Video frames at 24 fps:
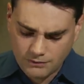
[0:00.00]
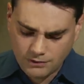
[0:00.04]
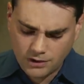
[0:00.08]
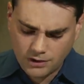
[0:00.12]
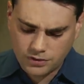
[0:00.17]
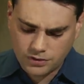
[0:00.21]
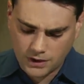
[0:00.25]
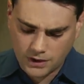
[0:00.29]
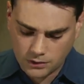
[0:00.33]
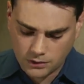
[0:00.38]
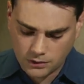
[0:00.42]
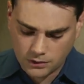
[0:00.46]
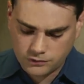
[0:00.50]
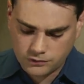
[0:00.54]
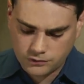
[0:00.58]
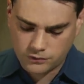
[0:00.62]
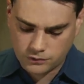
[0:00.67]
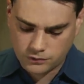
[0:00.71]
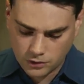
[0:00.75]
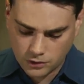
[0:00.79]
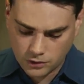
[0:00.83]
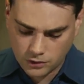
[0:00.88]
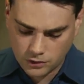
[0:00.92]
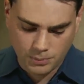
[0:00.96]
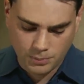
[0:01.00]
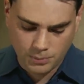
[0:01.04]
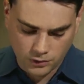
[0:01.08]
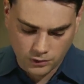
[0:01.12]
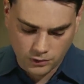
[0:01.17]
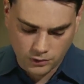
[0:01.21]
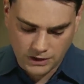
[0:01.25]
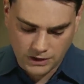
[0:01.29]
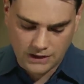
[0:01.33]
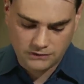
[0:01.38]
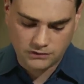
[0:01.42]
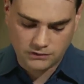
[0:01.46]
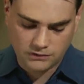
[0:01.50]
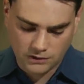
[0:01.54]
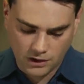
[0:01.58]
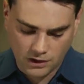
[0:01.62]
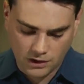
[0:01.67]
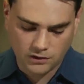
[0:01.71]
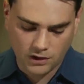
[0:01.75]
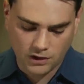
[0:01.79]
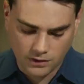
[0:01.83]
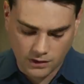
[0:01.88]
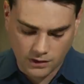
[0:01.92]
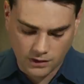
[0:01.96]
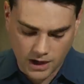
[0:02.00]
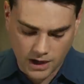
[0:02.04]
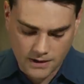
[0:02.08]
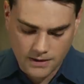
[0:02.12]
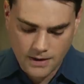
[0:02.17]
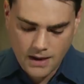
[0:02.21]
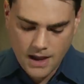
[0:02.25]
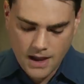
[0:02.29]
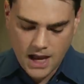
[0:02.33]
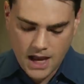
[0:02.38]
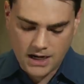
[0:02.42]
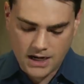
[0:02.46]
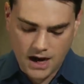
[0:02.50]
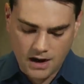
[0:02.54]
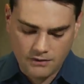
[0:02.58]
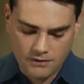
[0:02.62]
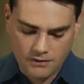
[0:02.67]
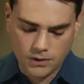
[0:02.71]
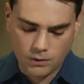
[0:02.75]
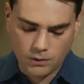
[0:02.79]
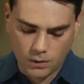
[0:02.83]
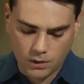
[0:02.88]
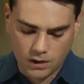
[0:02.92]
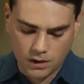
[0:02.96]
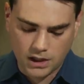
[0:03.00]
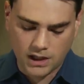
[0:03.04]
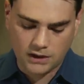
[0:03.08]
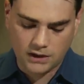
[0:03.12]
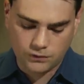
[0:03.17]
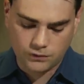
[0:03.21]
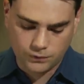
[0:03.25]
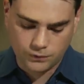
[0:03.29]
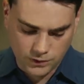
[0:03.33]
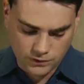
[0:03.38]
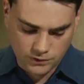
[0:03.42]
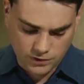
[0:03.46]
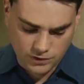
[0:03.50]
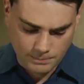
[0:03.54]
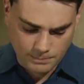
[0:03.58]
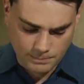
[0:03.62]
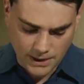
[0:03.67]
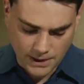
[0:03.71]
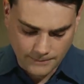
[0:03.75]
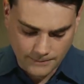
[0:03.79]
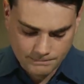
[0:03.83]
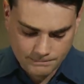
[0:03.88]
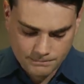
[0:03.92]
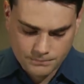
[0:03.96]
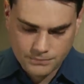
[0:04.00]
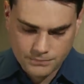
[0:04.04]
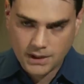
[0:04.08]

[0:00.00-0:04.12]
everything looks as good in person as it does online, and every order gets free shipping.